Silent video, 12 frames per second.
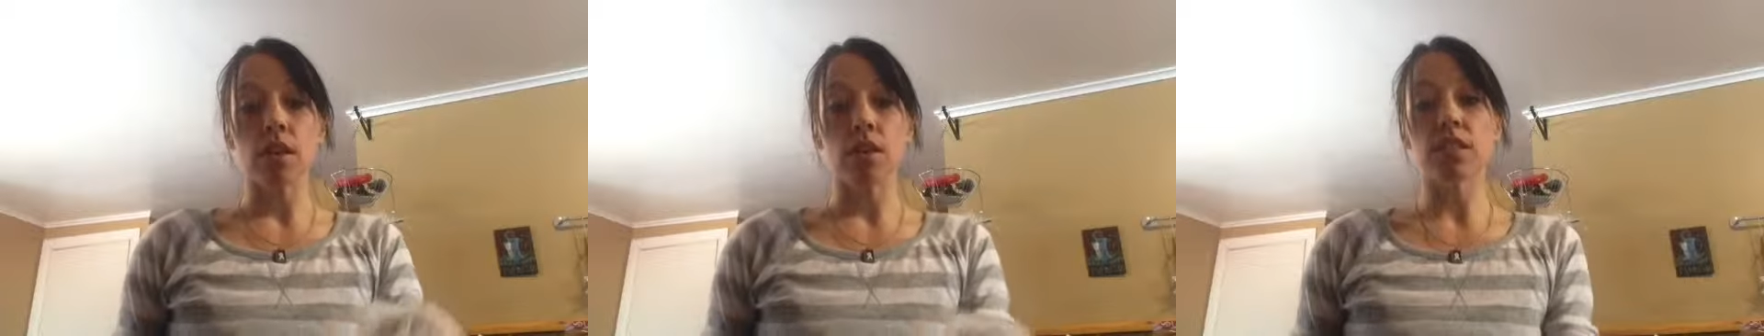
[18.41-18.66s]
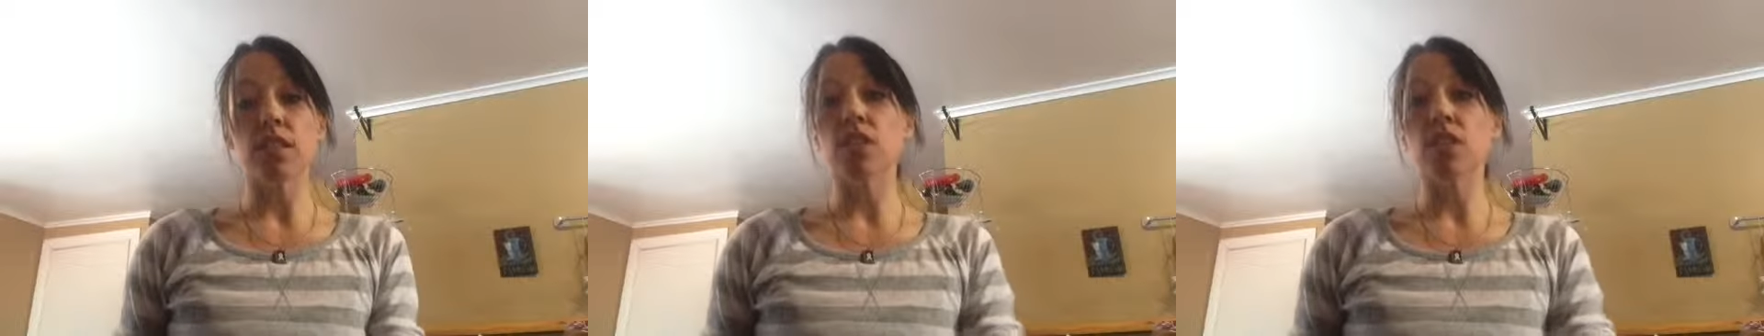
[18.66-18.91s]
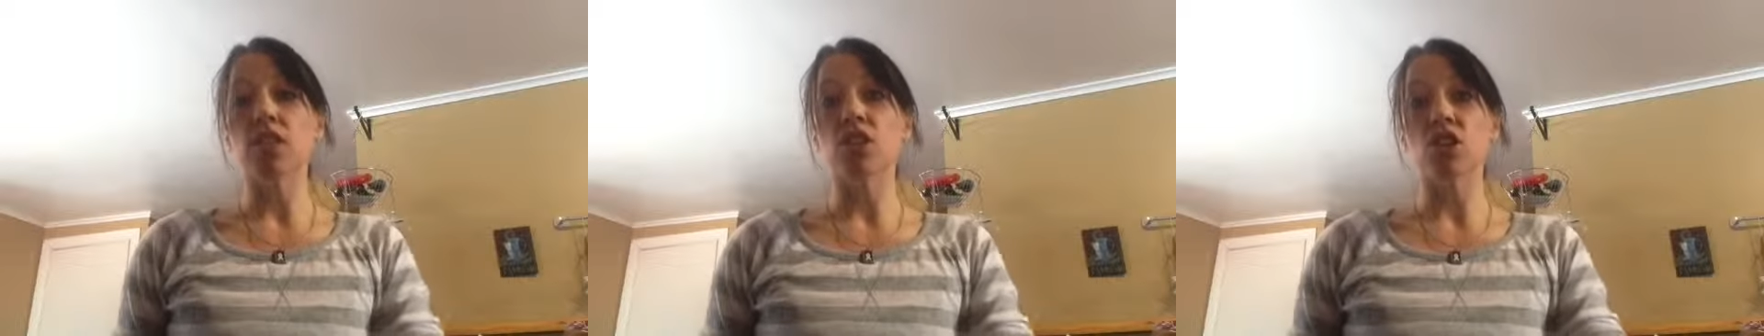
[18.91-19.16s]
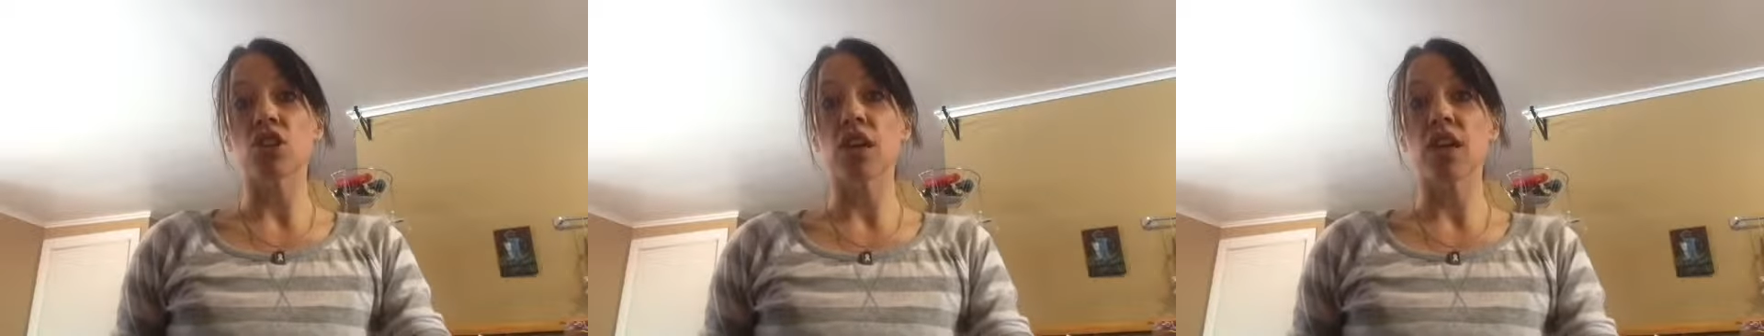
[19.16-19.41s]
the
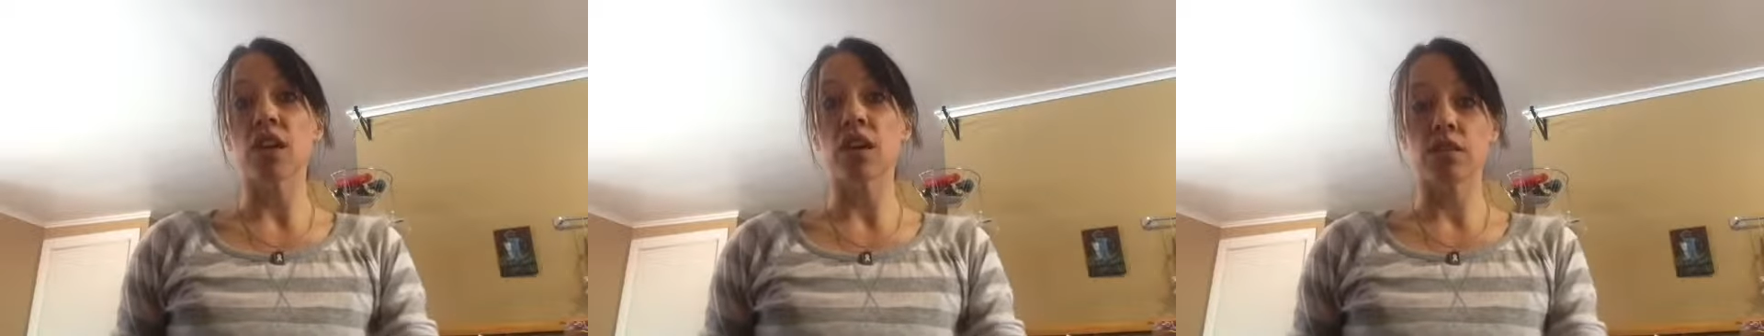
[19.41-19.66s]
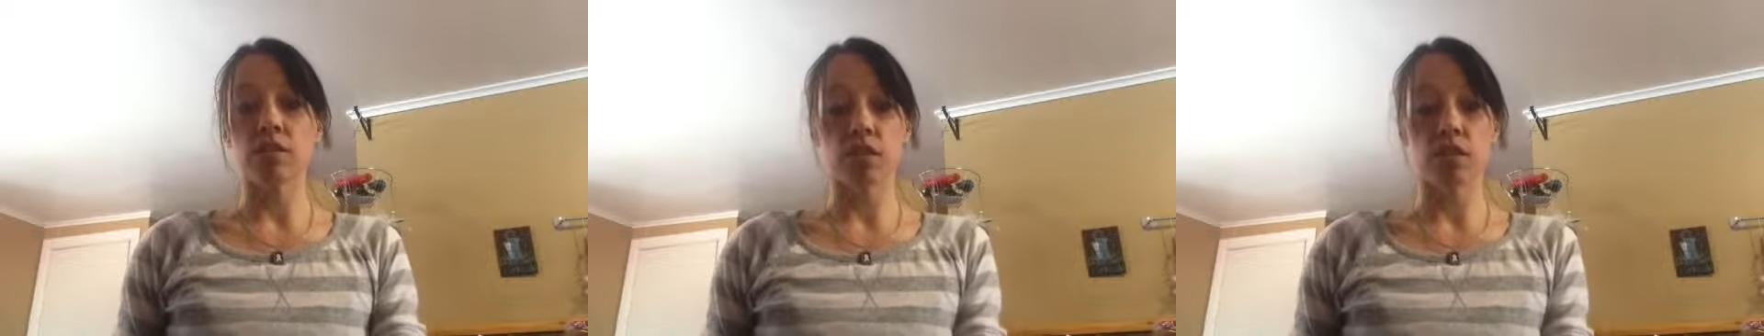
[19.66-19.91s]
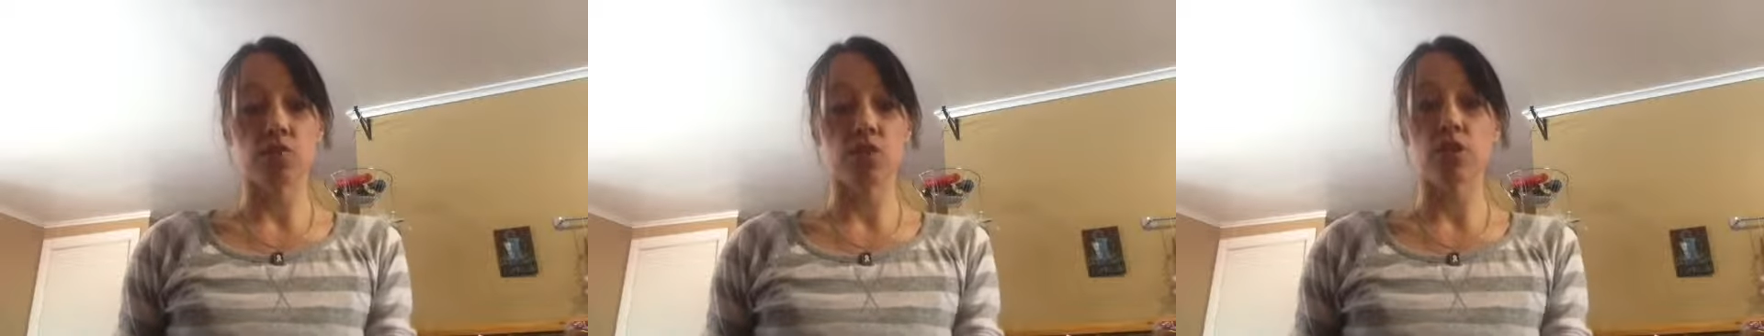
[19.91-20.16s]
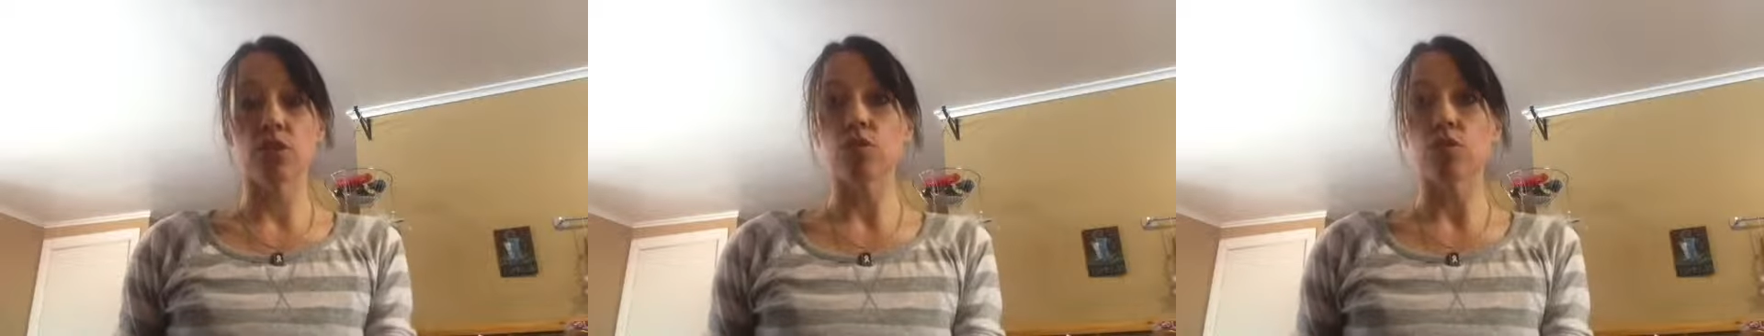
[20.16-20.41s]
teenager and the
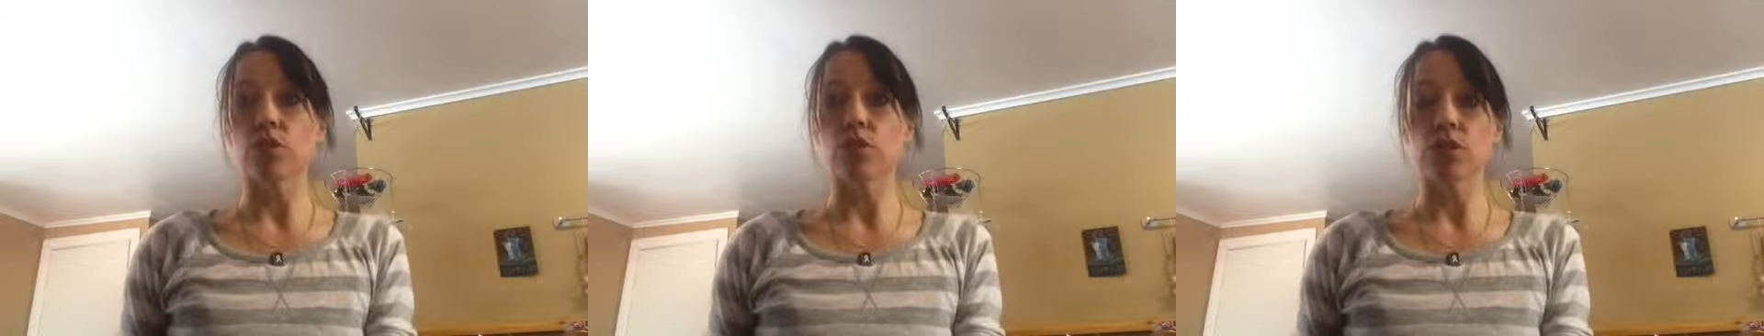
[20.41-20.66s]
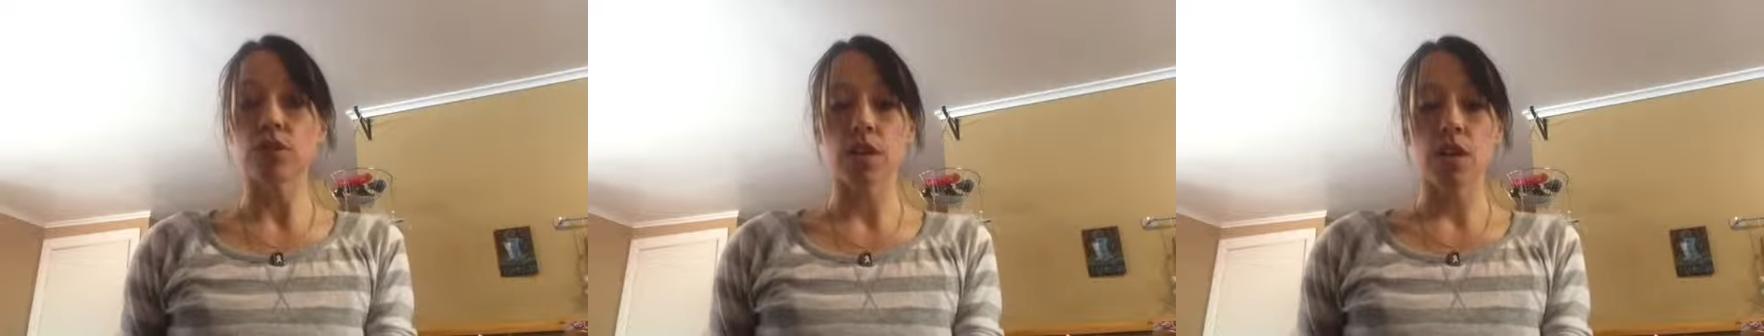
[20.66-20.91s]
preschoolers.